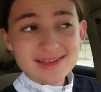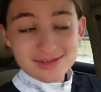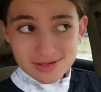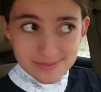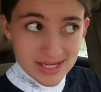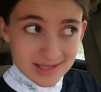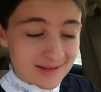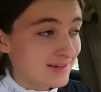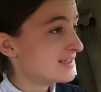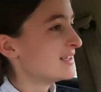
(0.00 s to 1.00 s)
Excuse me?
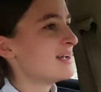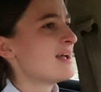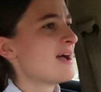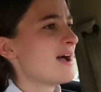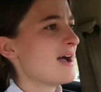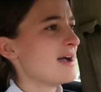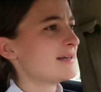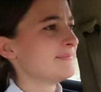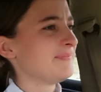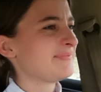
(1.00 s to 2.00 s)

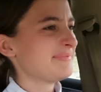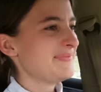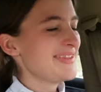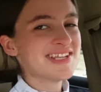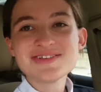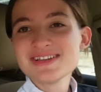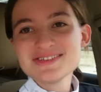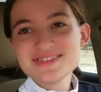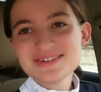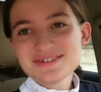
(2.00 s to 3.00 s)
Um, so as you
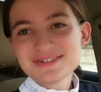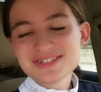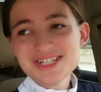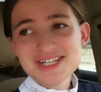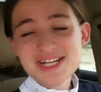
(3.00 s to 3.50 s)
saw, she